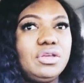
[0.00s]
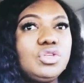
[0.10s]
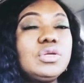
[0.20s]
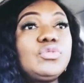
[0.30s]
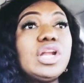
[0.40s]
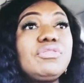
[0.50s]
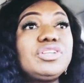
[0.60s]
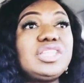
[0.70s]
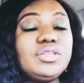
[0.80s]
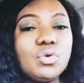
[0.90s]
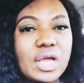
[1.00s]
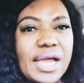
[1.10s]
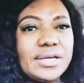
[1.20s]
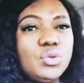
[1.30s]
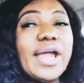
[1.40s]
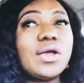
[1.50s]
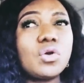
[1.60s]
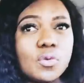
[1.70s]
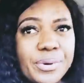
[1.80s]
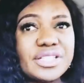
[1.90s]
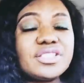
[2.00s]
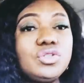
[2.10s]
you've done everything you can, you are a good person,